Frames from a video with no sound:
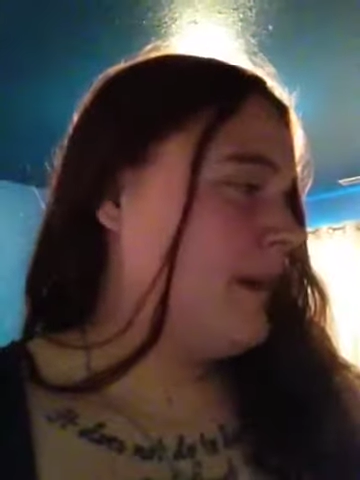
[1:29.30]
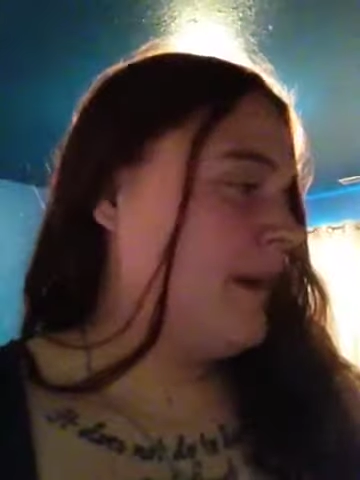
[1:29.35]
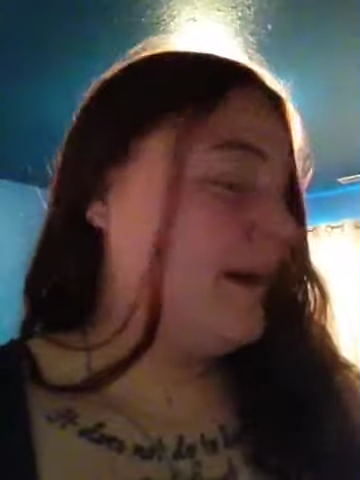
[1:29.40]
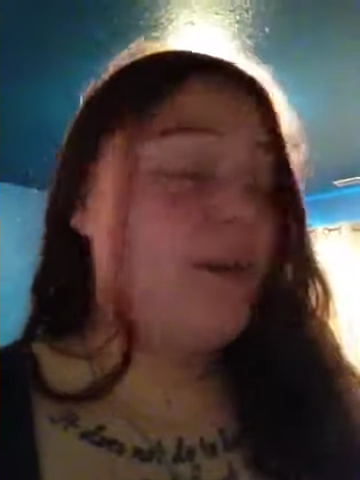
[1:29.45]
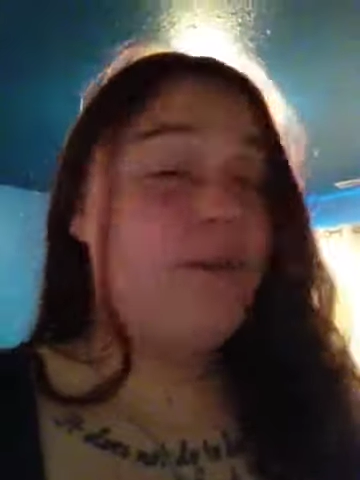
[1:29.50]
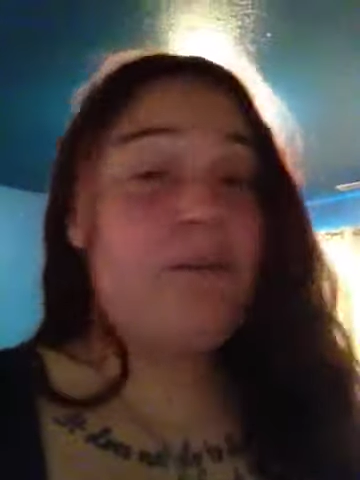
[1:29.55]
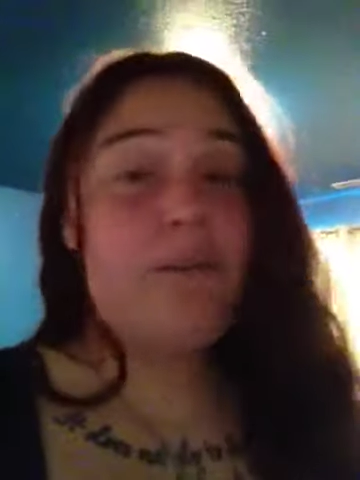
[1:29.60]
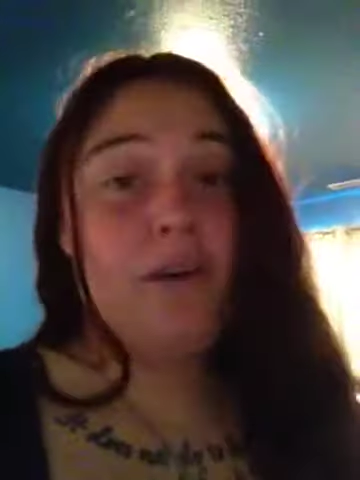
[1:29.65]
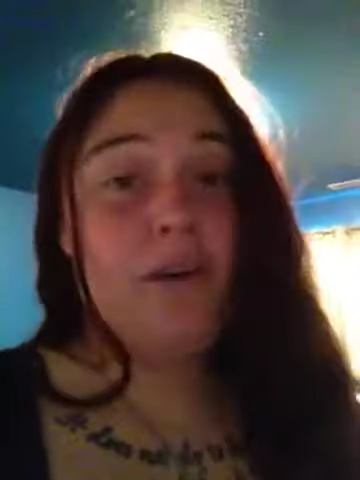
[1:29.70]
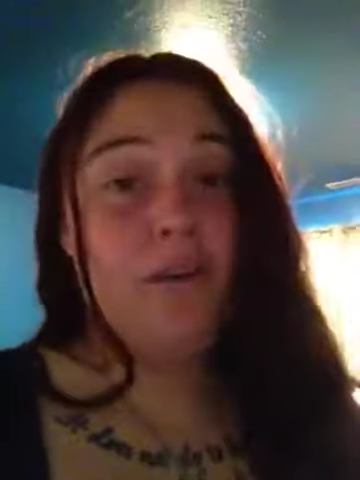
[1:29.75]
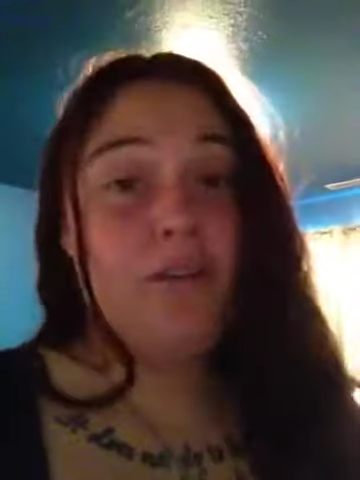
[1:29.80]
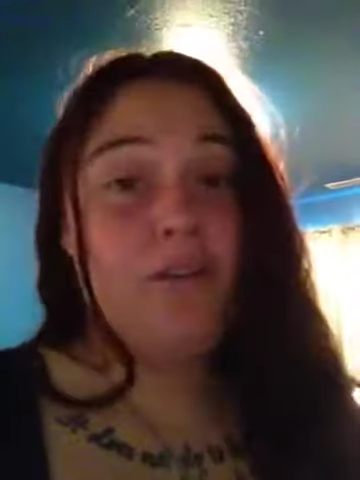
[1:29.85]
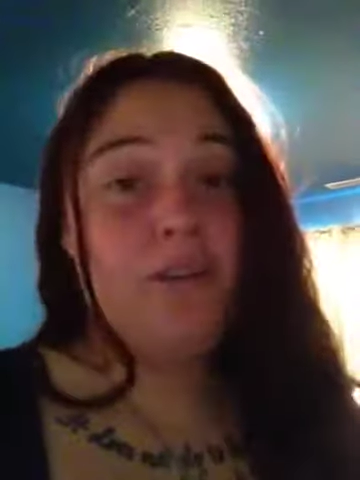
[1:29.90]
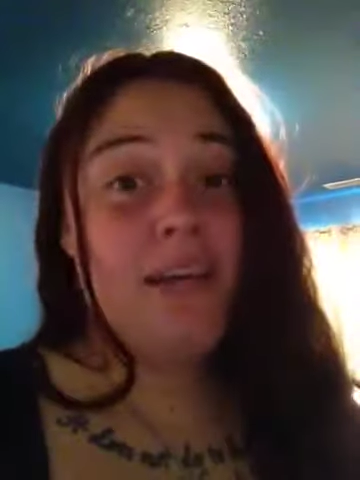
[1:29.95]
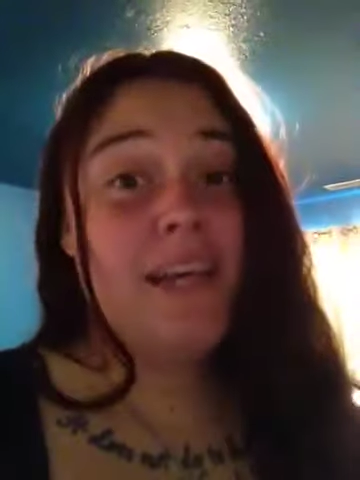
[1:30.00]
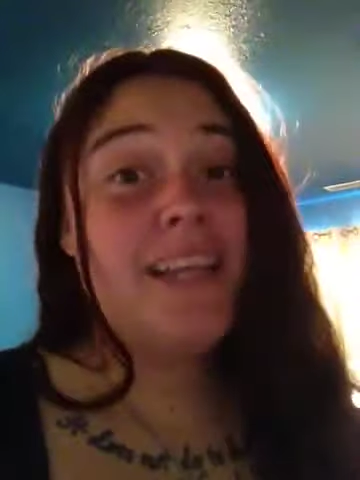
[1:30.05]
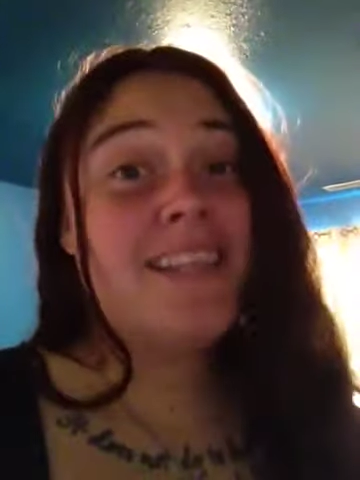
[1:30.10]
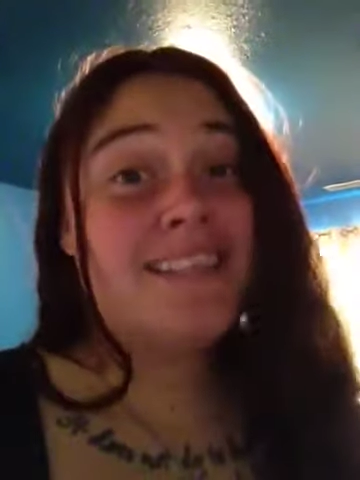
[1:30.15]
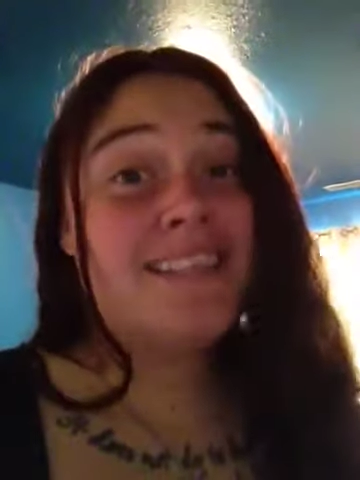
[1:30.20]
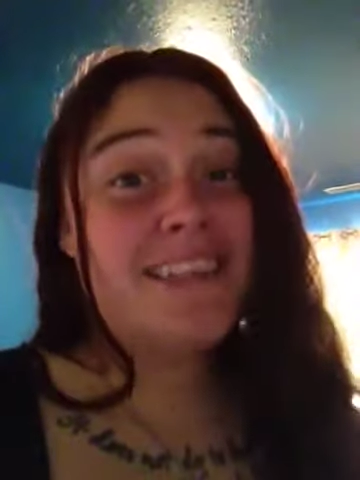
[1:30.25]
I don't know.
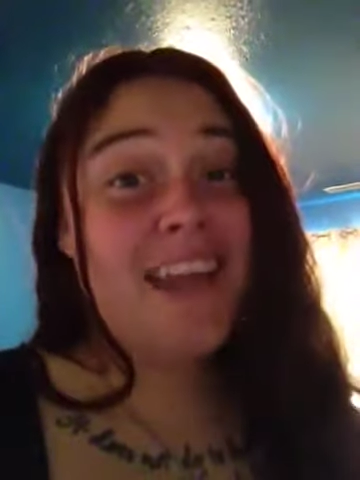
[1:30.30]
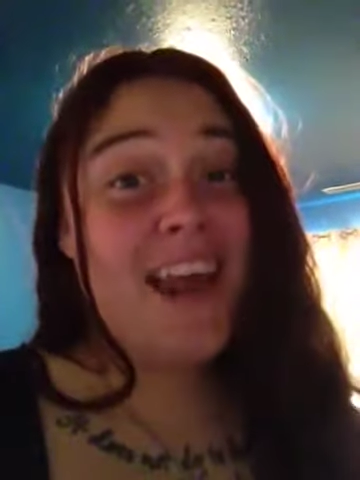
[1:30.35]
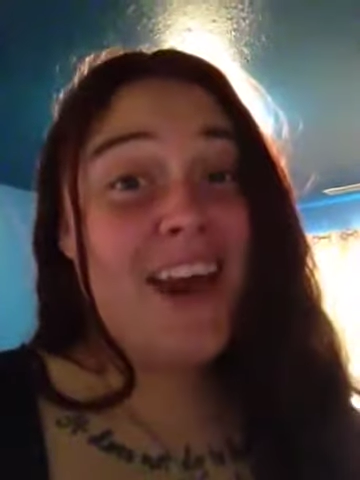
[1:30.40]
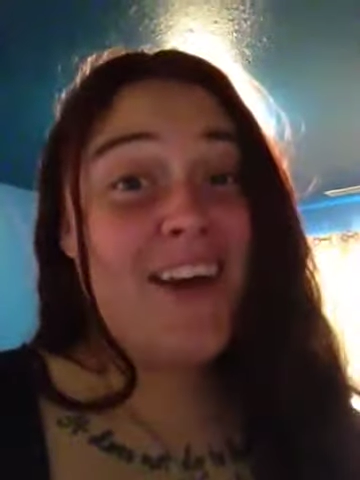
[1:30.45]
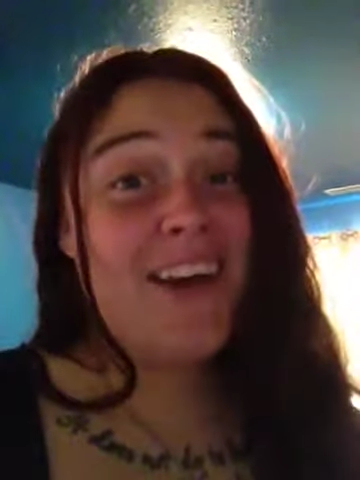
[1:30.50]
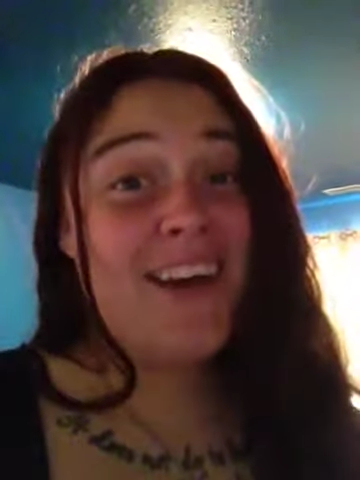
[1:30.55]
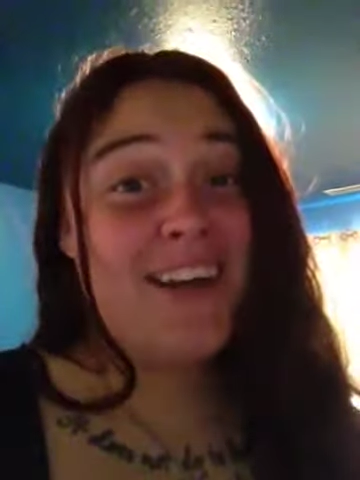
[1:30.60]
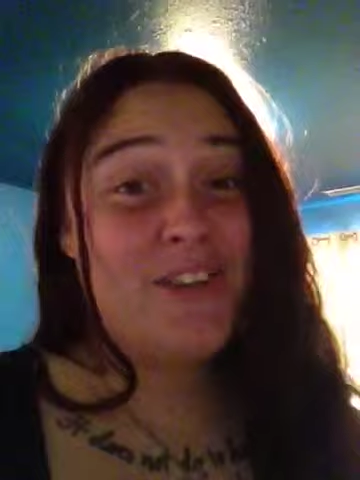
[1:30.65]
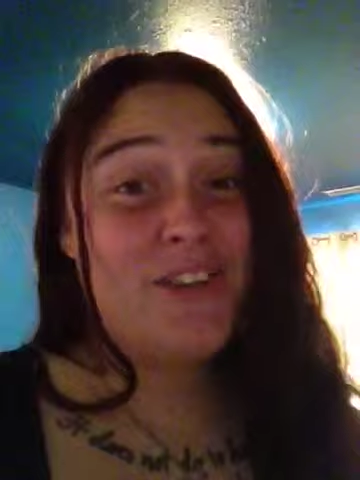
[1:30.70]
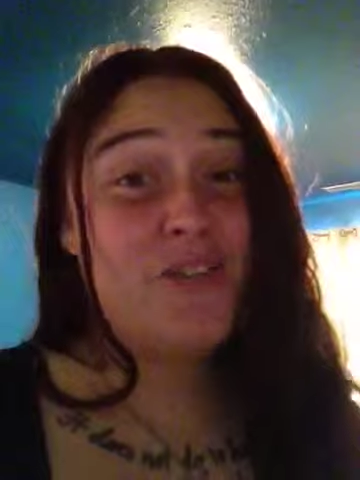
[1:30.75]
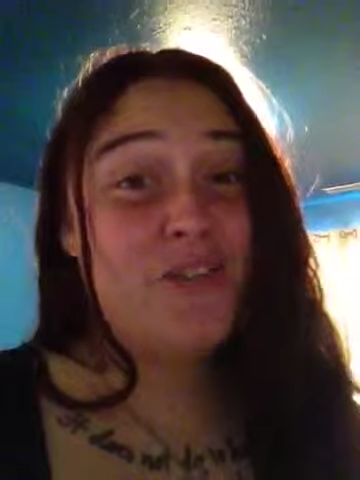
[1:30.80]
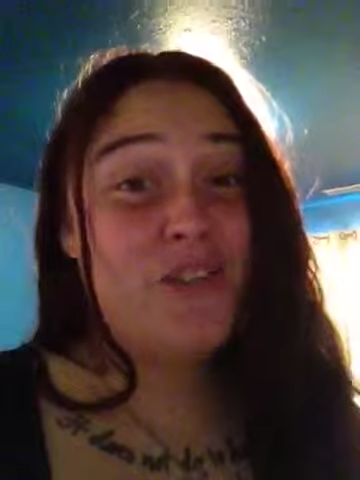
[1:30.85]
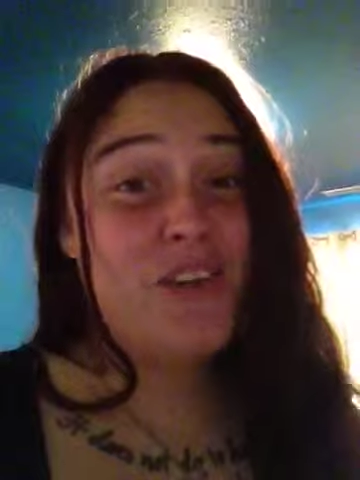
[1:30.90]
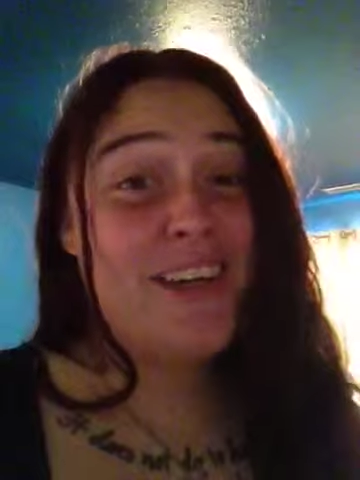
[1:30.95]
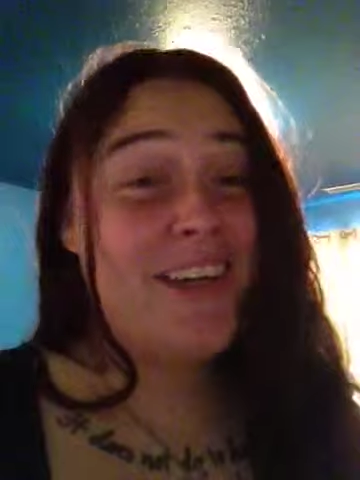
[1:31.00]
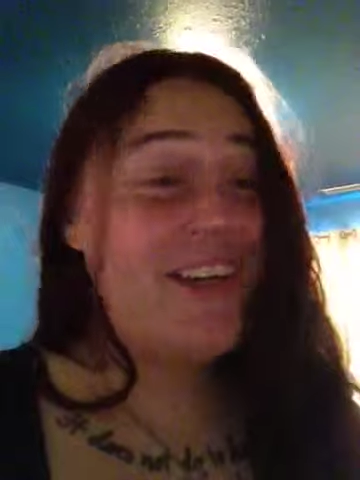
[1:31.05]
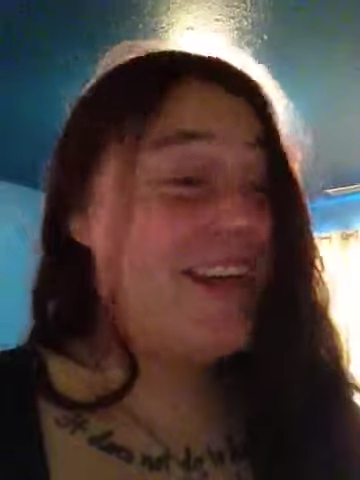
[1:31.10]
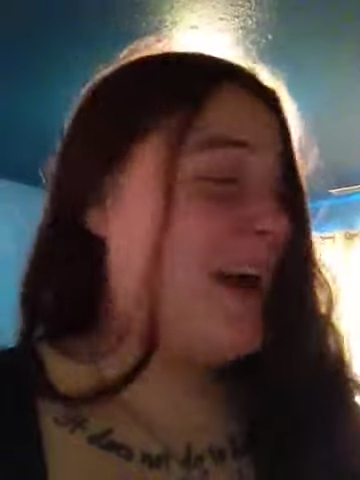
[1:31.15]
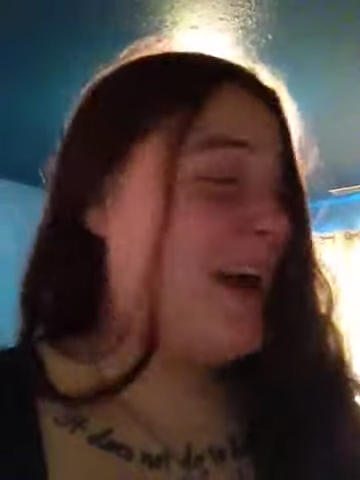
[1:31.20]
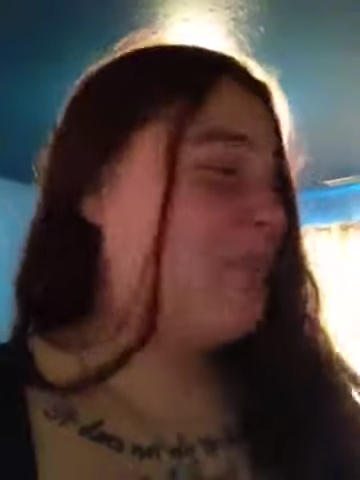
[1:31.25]
It's scary. It's freaky.